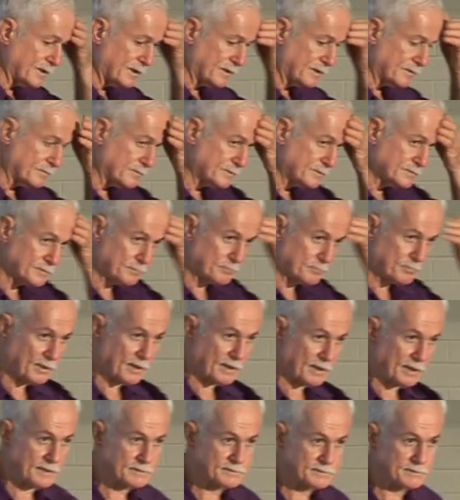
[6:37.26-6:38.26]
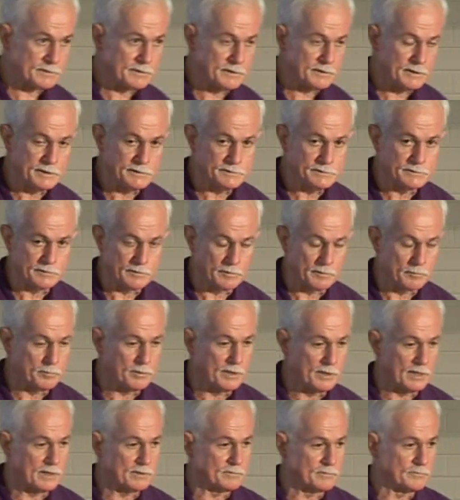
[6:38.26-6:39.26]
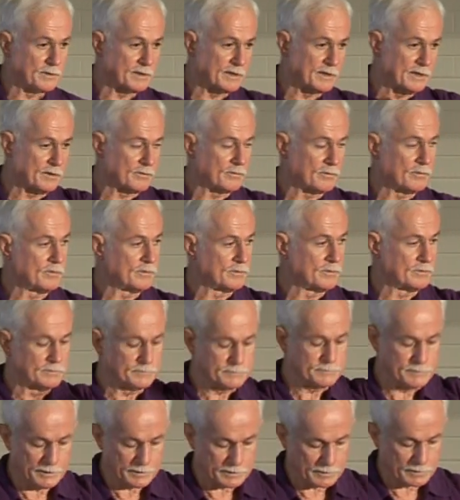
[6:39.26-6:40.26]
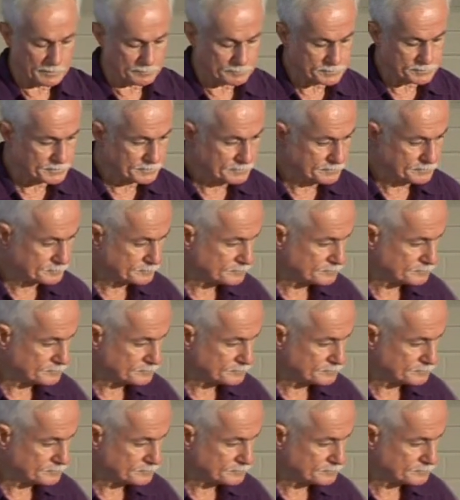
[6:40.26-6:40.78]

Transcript: that supplies the needs of the plant without all those hiccups.